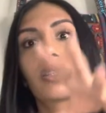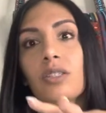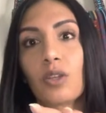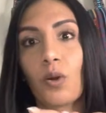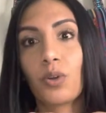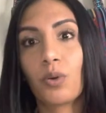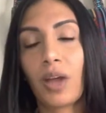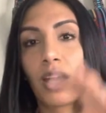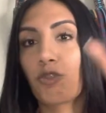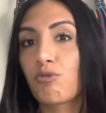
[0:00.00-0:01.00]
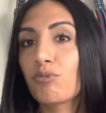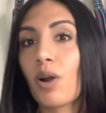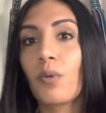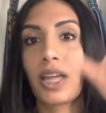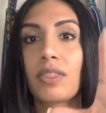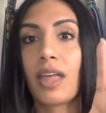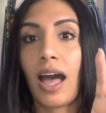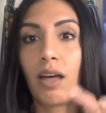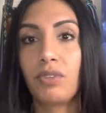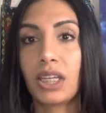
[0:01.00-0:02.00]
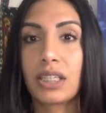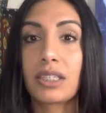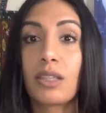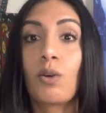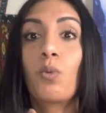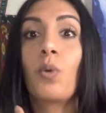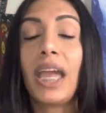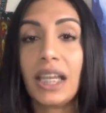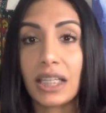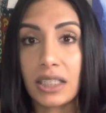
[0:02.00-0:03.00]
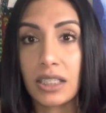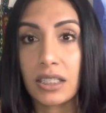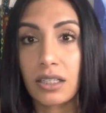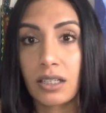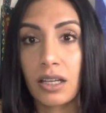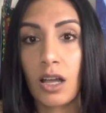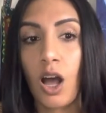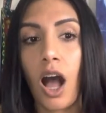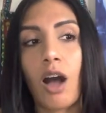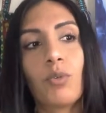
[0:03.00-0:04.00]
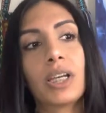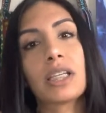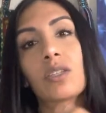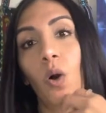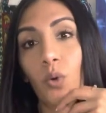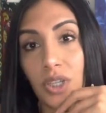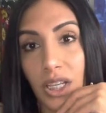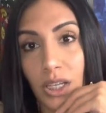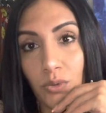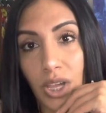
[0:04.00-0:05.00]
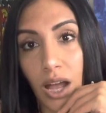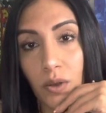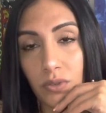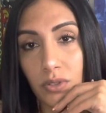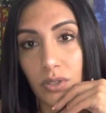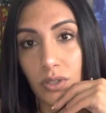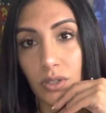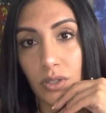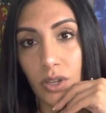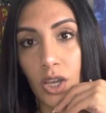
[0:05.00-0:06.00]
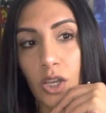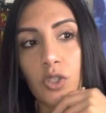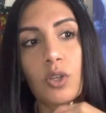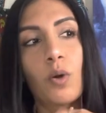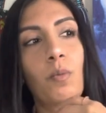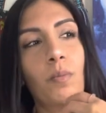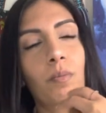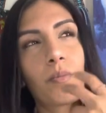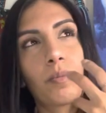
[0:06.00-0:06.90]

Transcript: the stone away, throwing the heaviness and the weight of what is holding you down. So